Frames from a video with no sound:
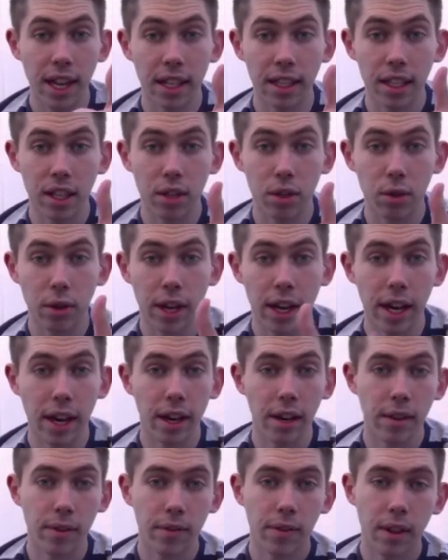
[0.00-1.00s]
Dancentral here,
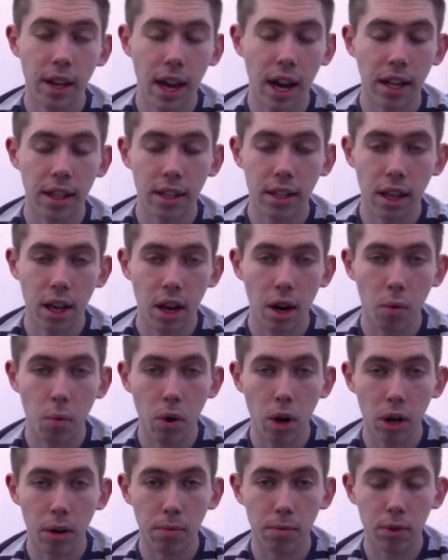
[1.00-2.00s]
and
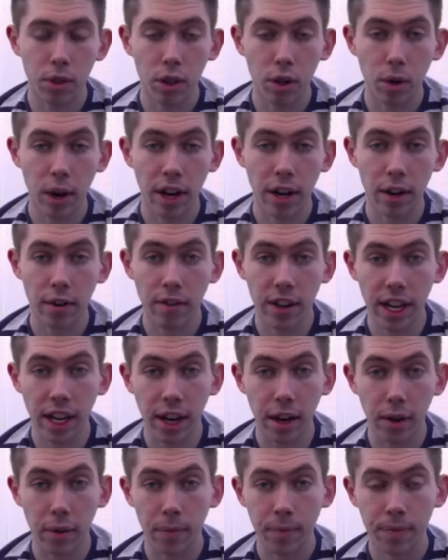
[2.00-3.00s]
welcome to a new video.
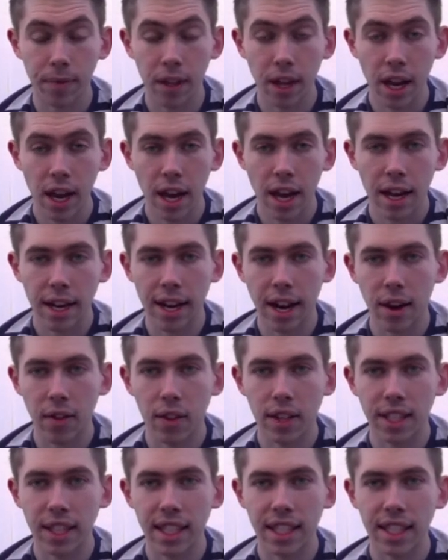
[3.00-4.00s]
Now
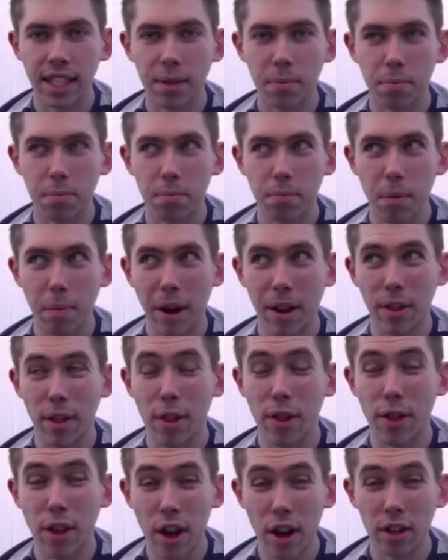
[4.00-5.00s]
this is about the
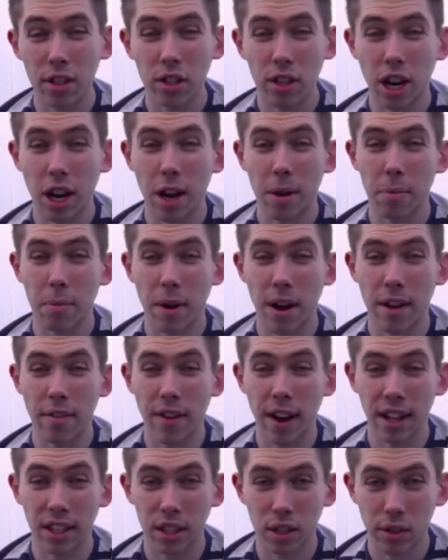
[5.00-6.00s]
third time I've
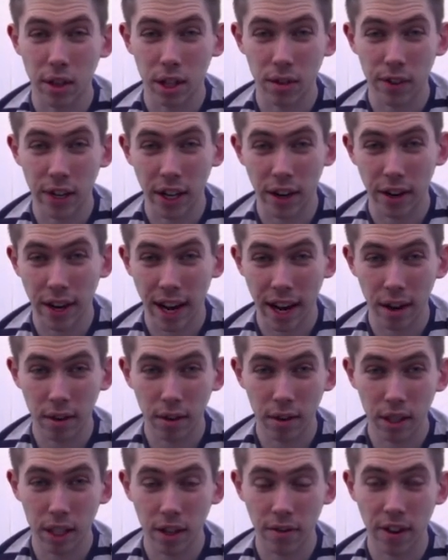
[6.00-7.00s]
had to do this video now,
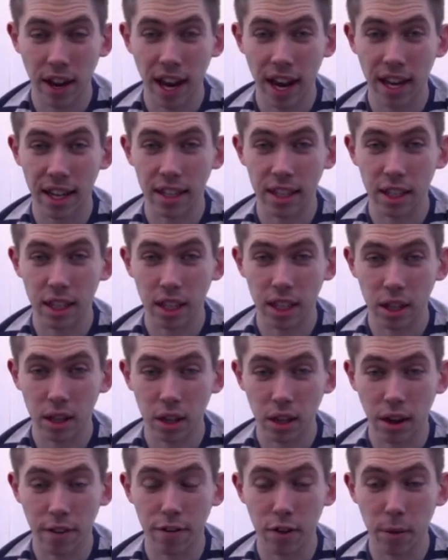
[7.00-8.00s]
because I've had
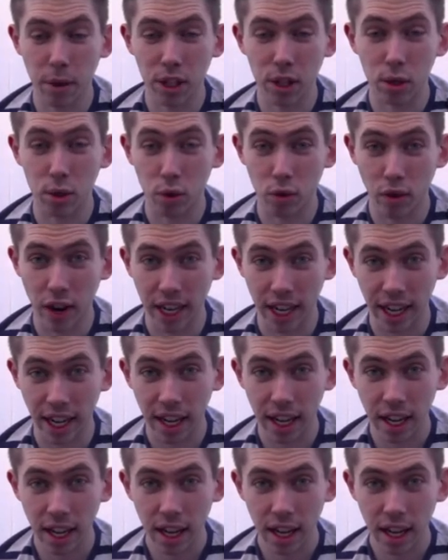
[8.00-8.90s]
a few issues already